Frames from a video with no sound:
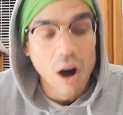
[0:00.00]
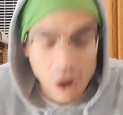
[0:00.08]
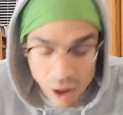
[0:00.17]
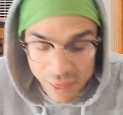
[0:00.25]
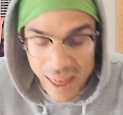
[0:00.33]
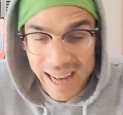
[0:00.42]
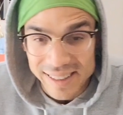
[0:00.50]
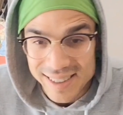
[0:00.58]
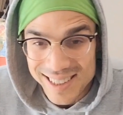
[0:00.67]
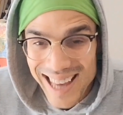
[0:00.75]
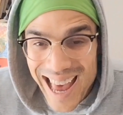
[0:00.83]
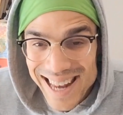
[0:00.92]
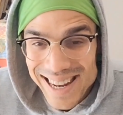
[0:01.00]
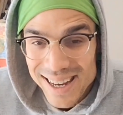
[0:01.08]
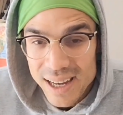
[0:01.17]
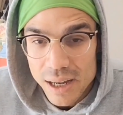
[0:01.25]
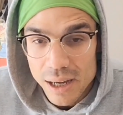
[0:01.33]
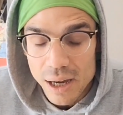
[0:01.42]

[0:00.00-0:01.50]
all that said,